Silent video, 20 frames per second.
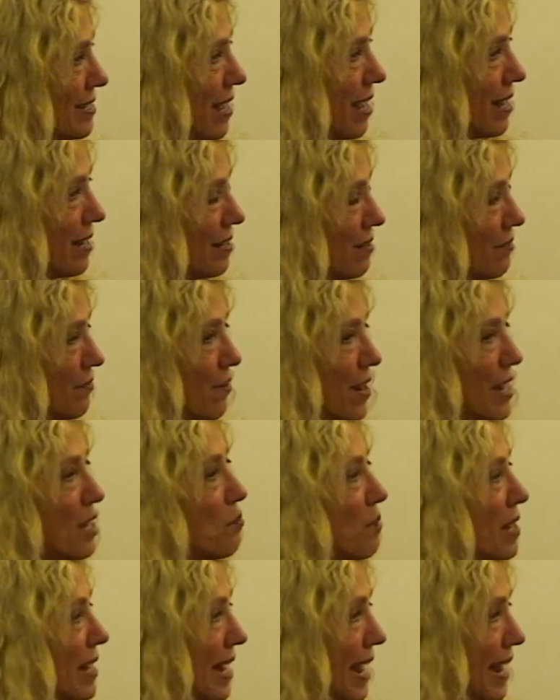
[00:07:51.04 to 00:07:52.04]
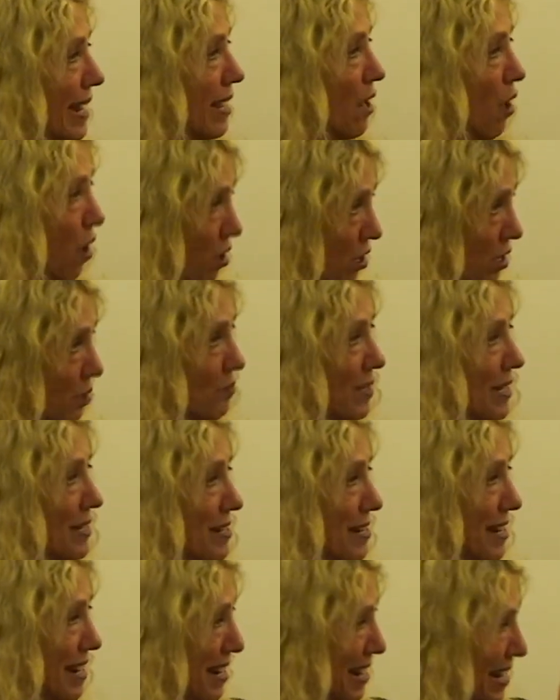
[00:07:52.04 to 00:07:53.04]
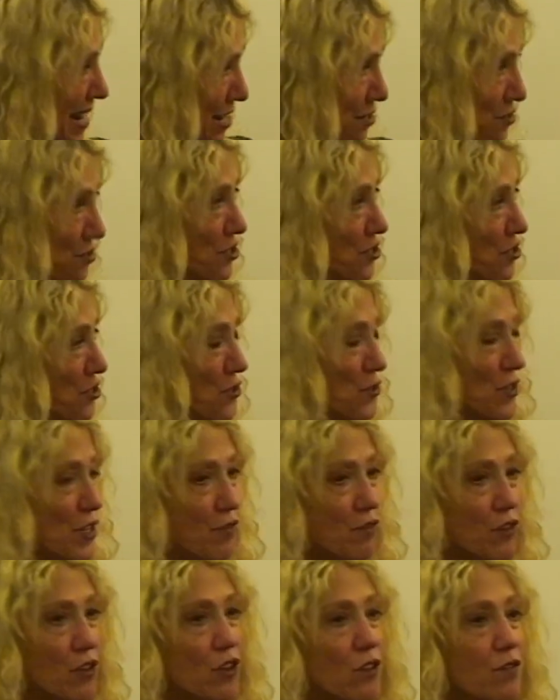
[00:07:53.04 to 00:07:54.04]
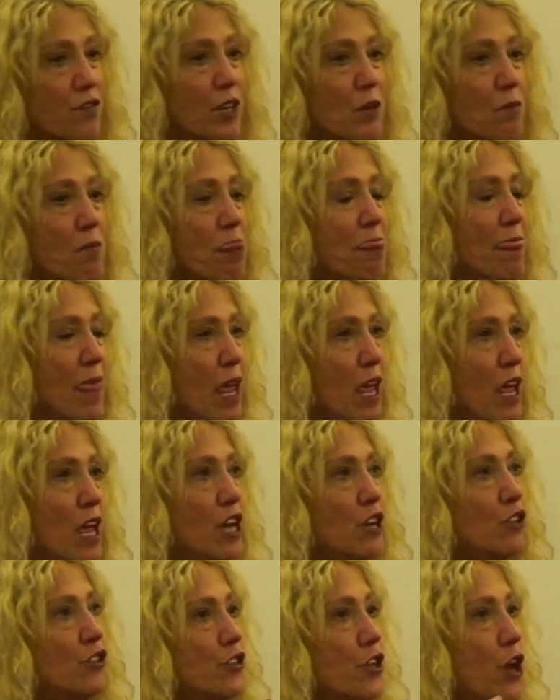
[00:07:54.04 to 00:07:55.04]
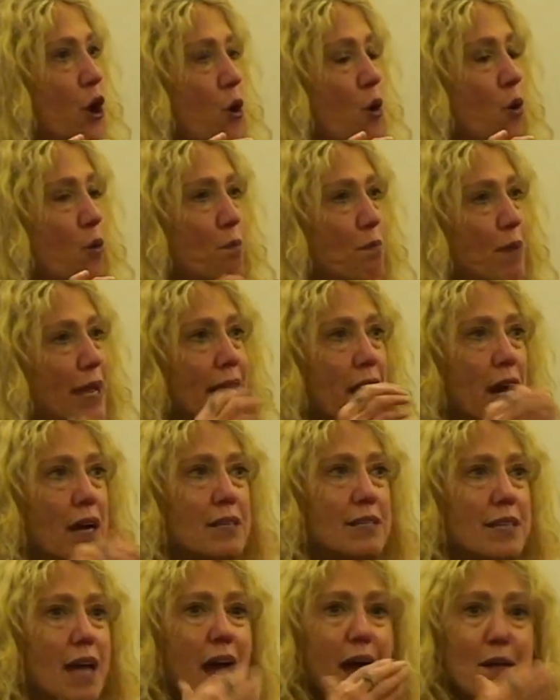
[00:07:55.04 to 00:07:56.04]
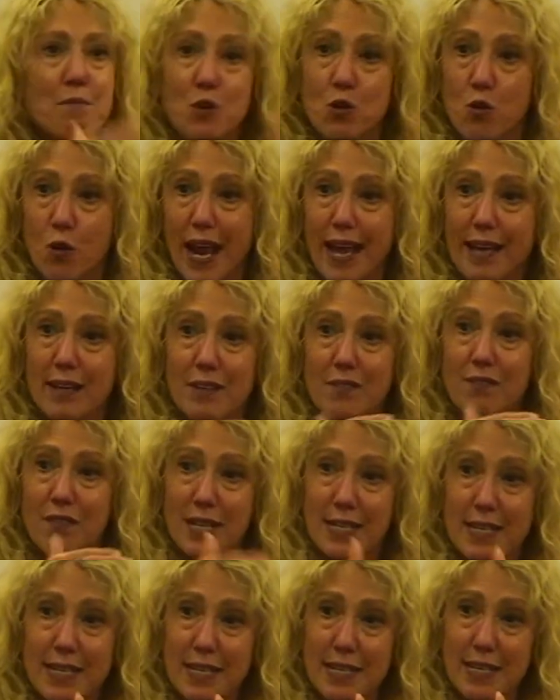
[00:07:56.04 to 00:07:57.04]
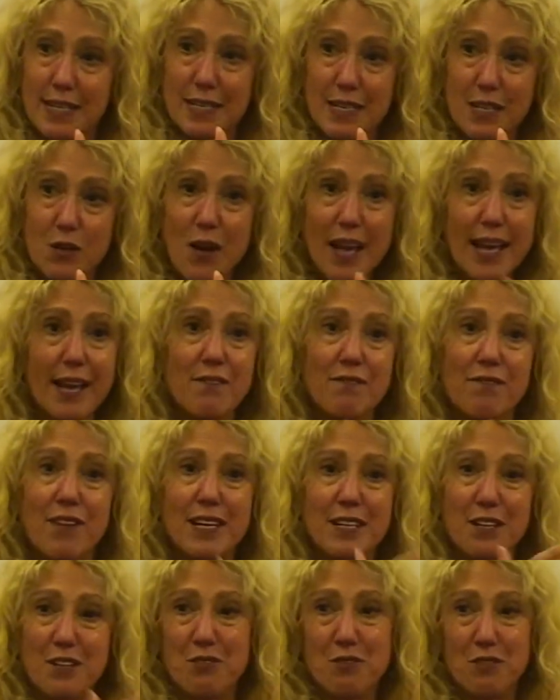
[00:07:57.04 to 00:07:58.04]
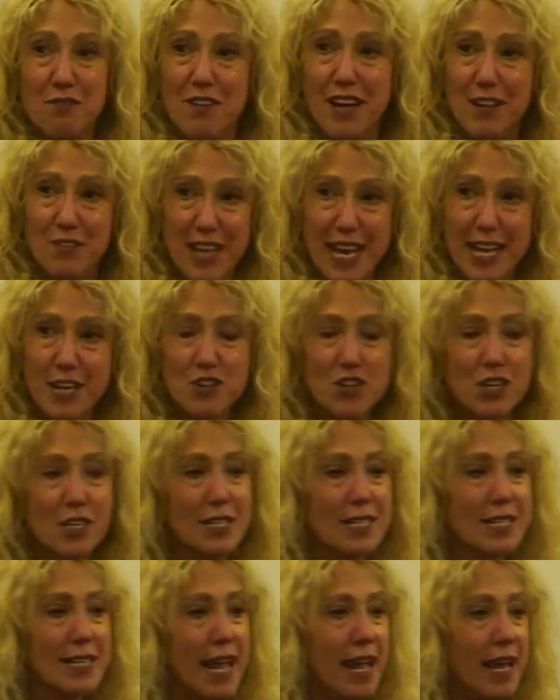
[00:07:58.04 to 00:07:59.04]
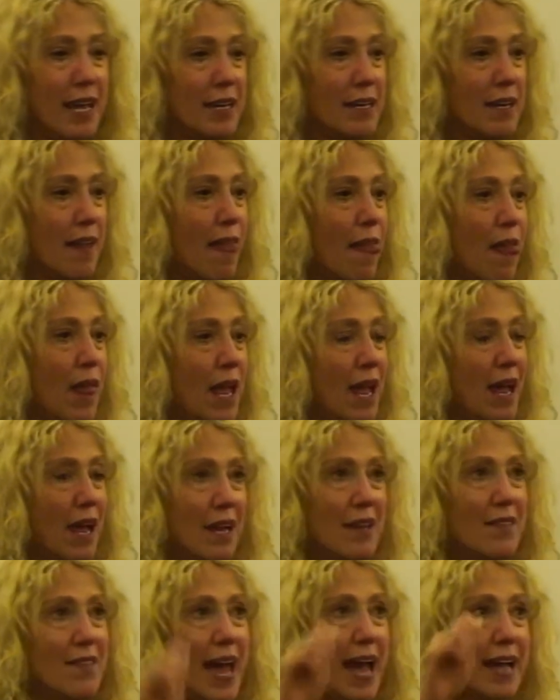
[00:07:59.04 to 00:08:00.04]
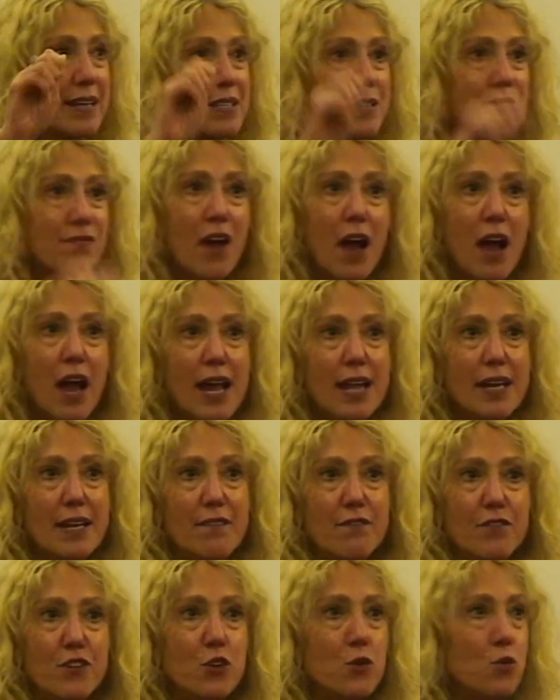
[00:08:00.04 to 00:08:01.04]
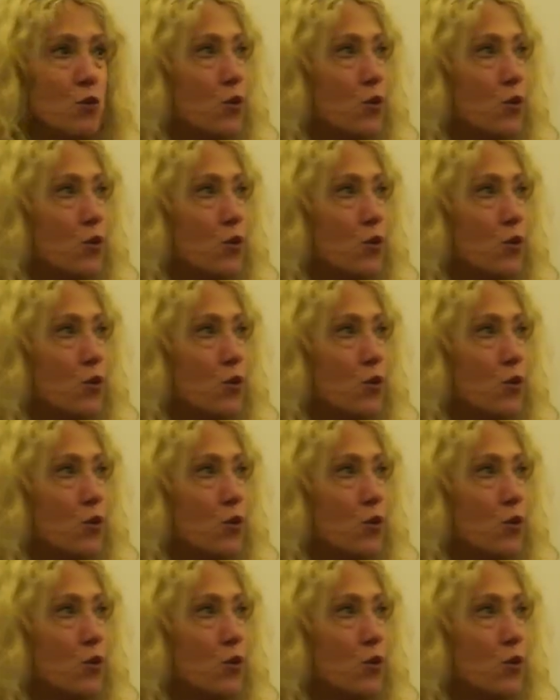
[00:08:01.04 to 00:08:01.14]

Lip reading: that a friend of mine, Penny Holman, is just using for her film. So because I'm grant funded, I get funded through foundations, and that's fine if you're